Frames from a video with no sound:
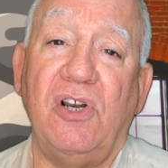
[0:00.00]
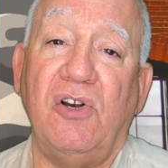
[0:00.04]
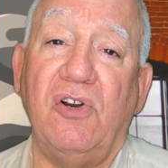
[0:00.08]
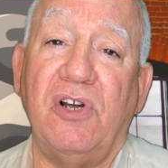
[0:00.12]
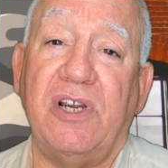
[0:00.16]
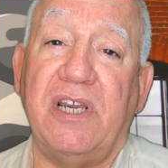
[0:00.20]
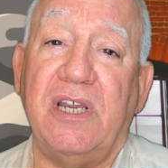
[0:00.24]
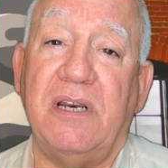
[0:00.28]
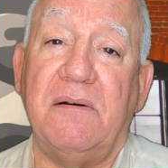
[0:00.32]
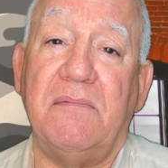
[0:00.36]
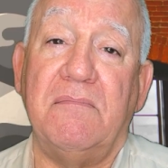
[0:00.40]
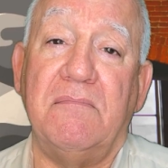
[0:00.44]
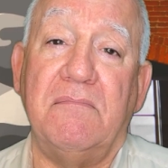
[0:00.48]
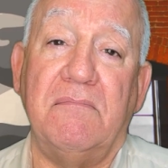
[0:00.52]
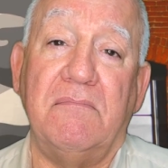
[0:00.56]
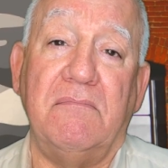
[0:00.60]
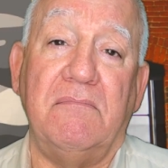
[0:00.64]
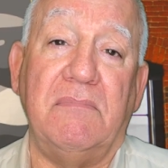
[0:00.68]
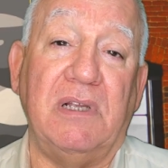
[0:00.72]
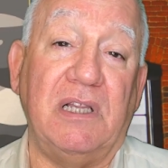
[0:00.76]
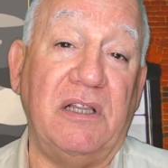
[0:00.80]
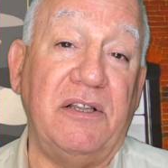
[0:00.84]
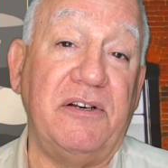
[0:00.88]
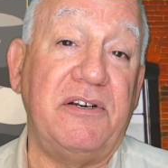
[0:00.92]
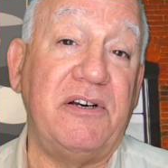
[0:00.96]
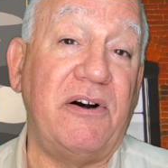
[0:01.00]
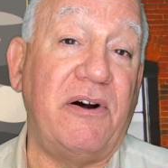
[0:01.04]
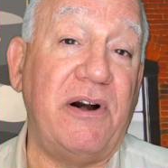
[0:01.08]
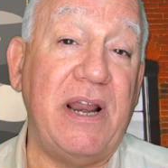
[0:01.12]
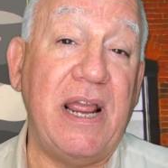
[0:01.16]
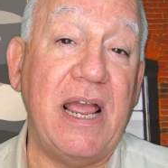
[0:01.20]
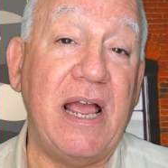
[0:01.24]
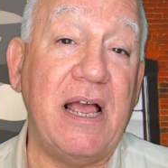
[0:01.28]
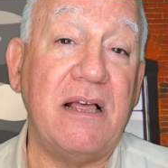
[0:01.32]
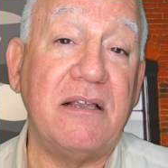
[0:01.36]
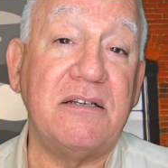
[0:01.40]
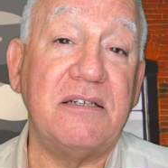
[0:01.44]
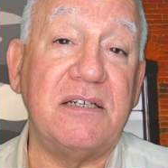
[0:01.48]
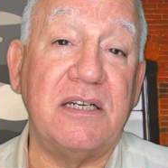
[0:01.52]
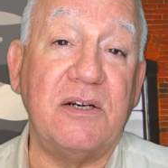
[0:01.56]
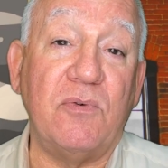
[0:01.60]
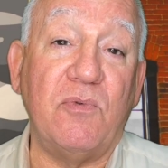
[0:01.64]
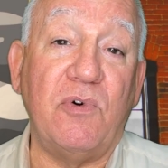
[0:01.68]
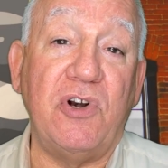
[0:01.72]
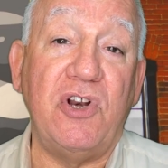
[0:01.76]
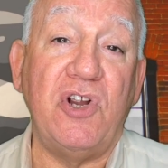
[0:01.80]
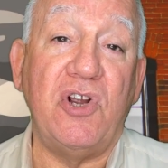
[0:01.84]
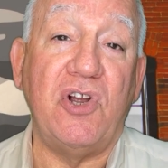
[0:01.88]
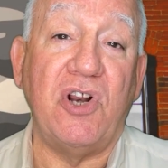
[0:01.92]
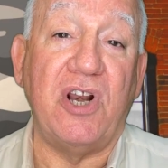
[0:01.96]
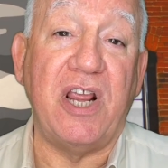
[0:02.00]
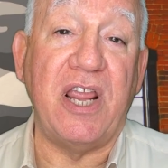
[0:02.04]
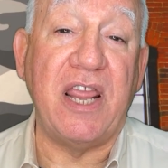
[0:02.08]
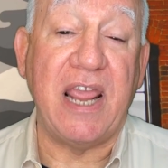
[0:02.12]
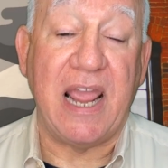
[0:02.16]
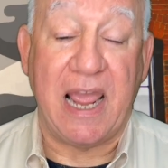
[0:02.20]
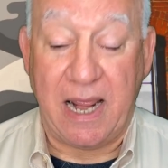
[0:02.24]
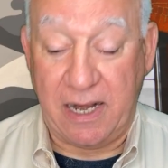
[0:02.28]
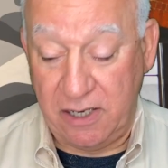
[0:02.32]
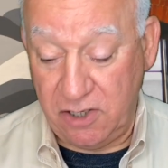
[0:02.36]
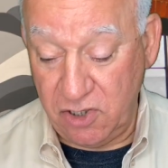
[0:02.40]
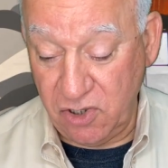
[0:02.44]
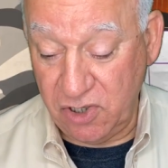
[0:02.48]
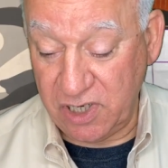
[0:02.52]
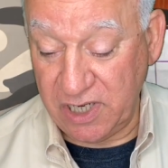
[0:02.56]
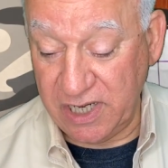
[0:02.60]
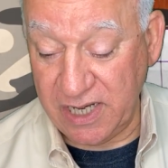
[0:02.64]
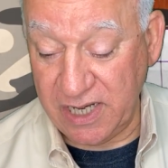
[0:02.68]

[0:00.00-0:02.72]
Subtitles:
look at military housing. What are you going to get? You're going to